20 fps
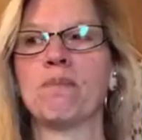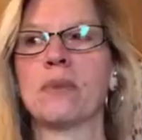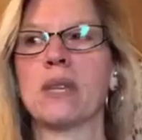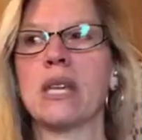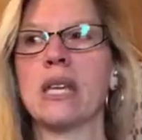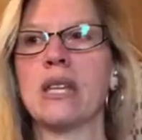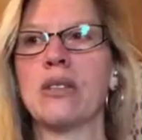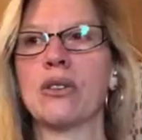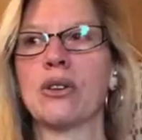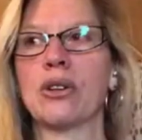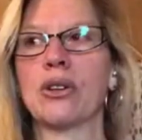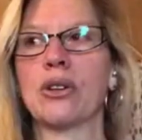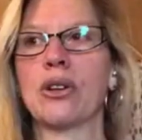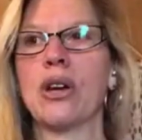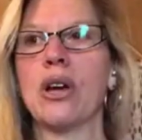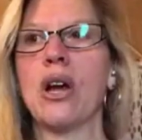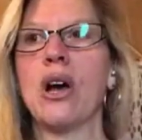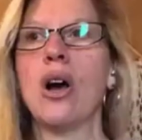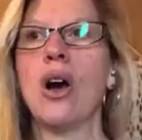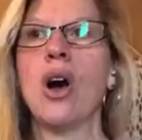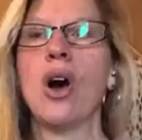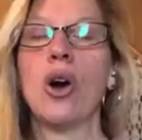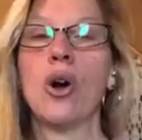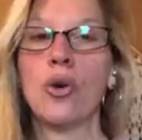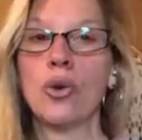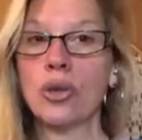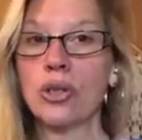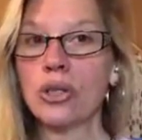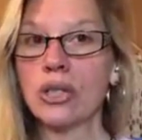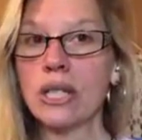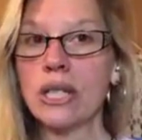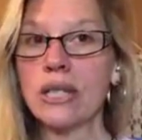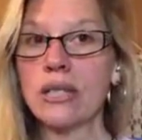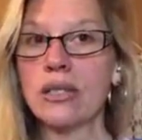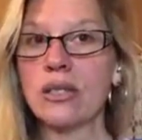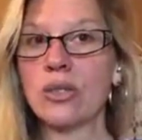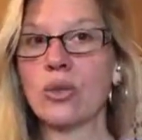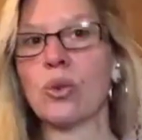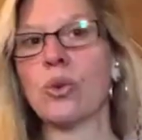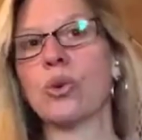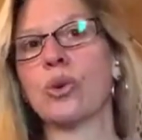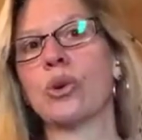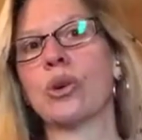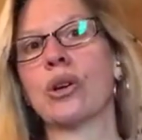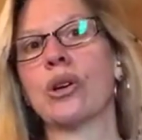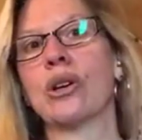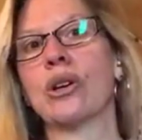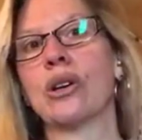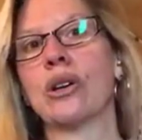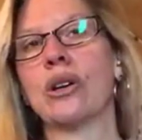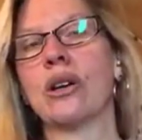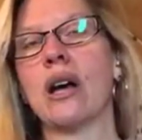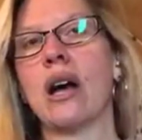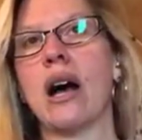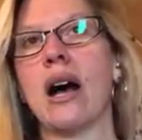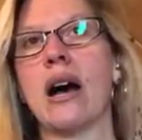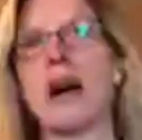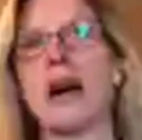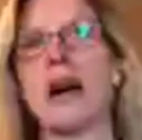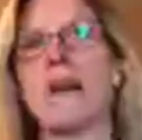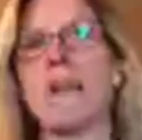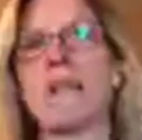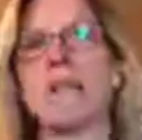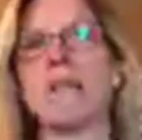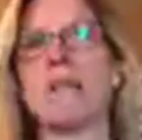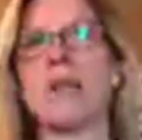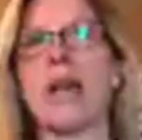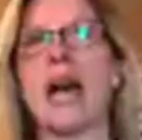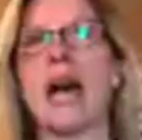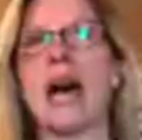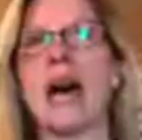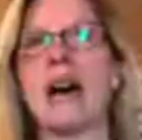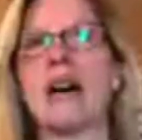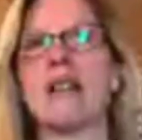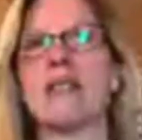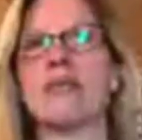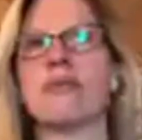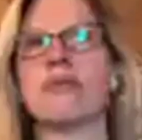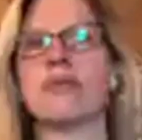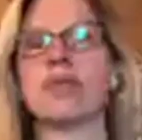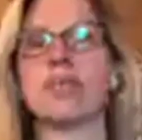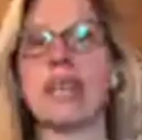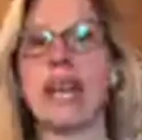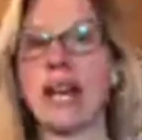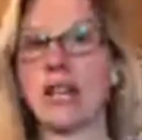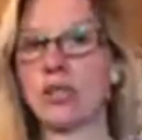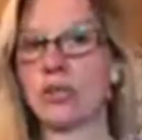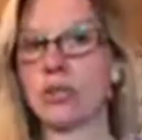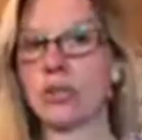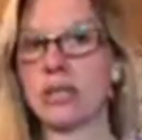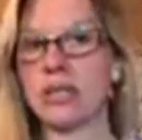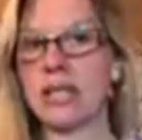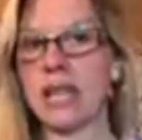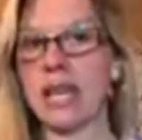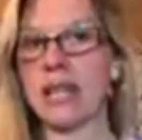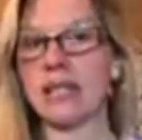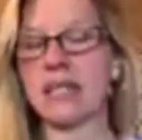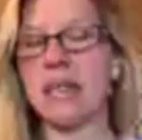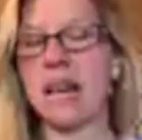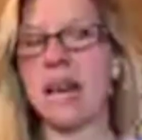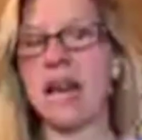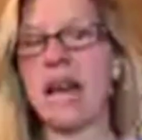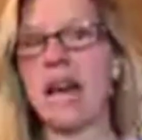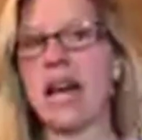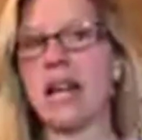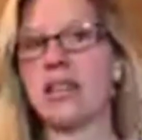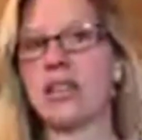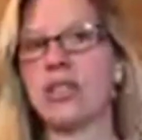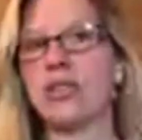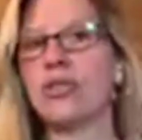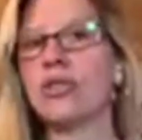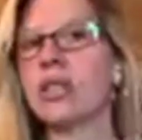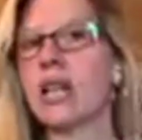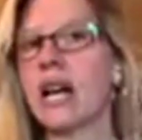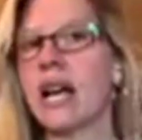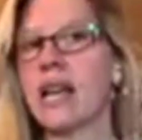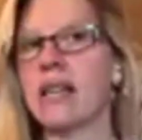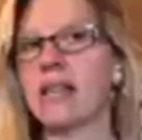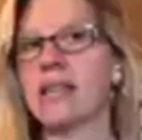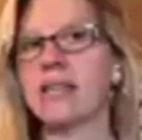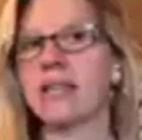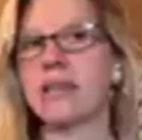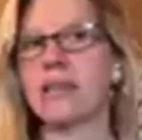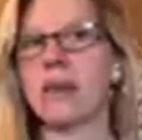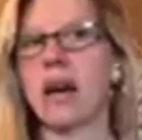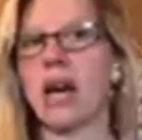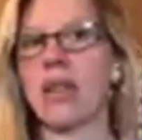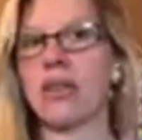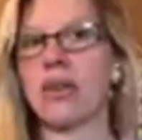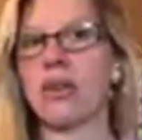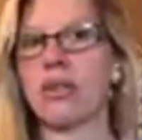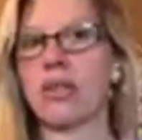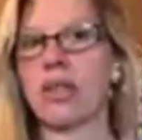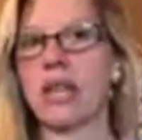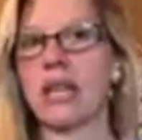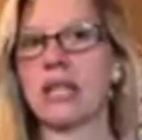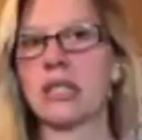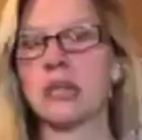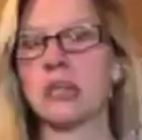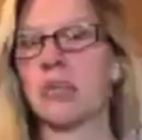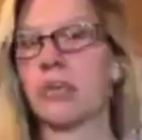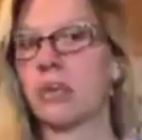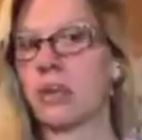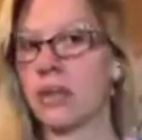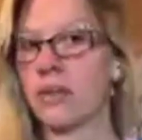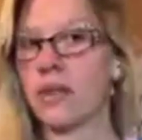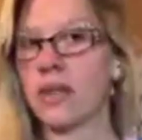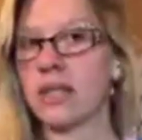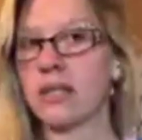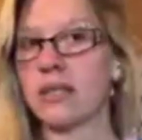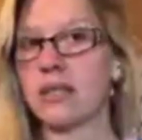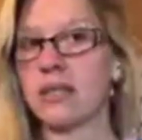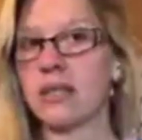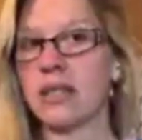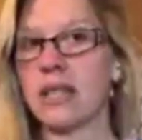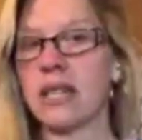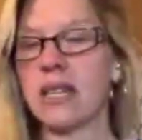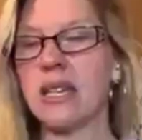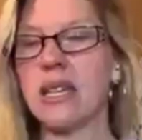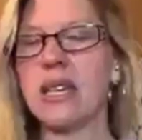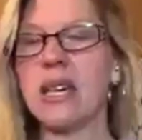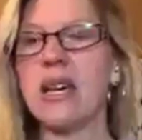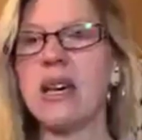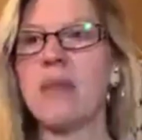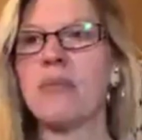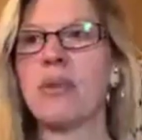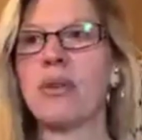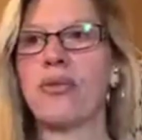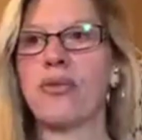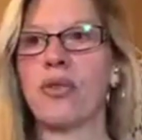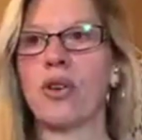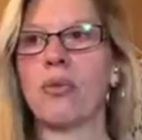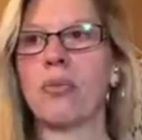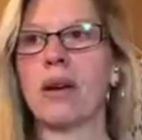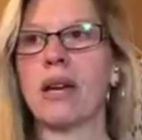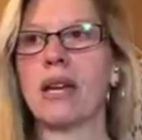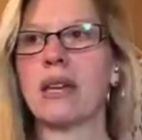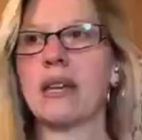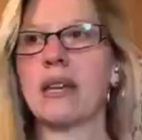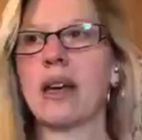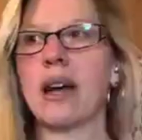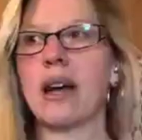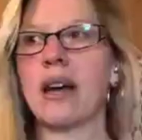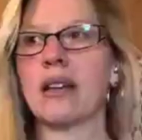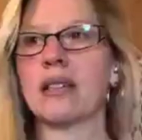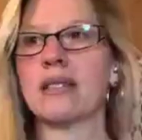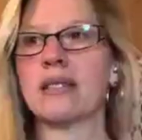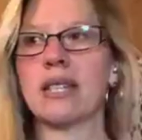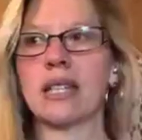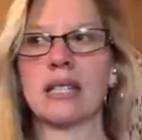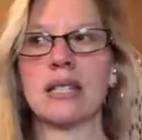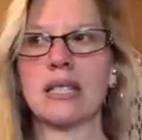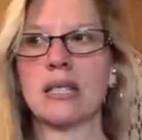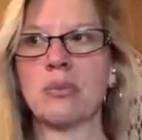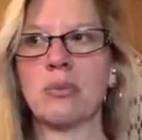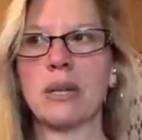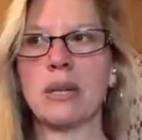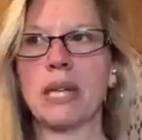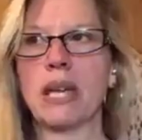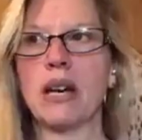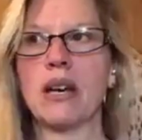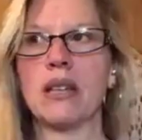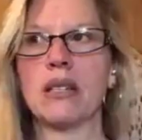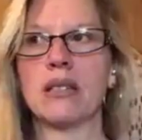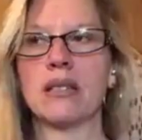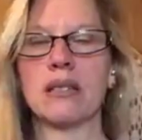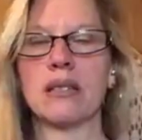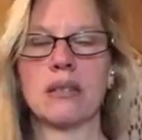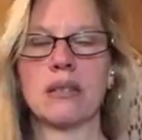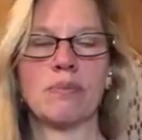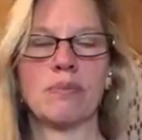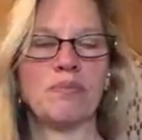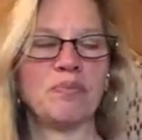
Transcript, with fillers: either odorless or have natural scents. I had utilized some other things previously before my sickness because